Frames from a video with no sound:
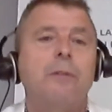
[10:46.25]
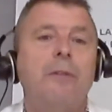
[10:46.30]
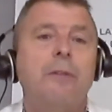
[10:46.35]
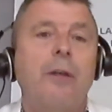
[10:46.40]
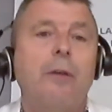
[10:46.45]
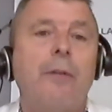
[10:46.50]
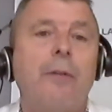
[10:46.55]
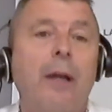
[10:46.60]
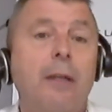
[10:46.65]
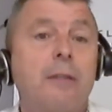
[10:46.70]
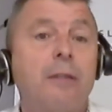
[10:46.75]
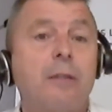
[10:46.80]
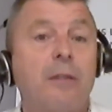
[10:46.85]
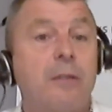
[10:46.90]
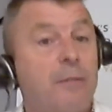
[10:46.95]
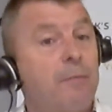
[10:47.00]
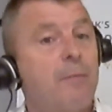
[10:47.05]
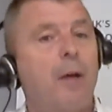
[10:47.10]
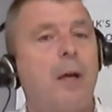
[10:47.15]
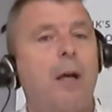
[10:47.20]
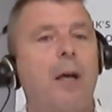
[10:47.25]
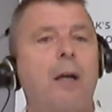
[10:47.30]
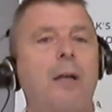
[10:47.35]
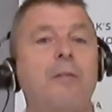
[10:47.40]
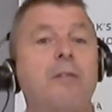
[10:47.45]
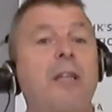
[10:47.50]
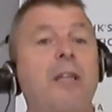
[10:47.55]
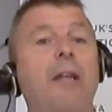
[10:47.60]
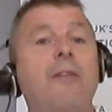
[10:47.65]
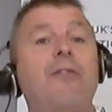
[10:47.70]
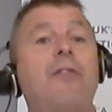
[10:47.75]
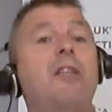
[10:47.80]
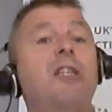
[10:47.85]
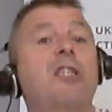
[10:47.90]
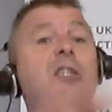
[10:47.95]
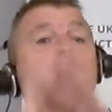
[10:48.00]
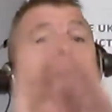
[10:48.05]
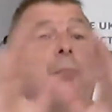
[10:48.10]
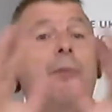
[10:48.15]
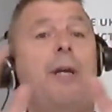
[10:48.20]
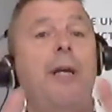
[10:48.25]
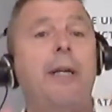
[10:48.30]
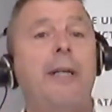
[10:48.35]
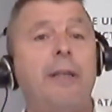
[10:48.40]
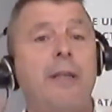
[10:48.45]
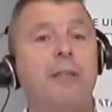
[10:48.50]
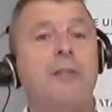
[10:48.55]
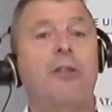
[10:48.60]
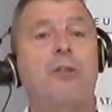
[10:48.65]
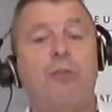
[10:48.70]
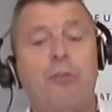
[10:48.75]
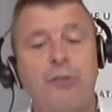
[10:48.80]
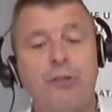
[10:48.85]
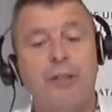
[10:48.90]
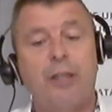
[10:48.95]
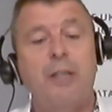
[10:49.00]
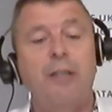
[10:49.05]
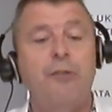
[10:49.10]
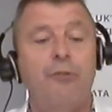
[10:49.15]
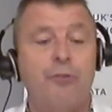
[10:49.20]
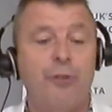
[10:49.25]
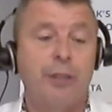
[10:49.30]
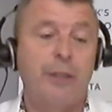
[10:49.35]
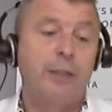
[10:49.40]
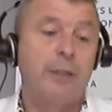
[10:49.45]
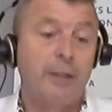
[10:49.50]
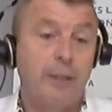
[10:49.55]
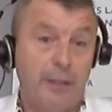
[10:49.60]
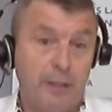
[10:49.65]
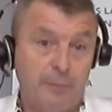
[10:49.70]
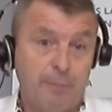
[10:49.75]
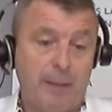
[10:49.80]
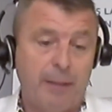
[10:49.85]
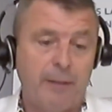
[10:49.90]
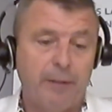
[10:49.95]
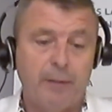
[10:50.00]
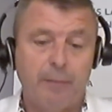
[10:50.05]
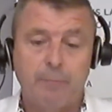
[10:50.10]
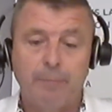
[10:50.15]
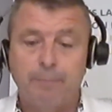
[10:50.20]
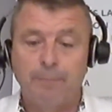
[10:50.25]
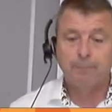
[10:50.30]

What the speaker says: So that's so the spread is across the country this month.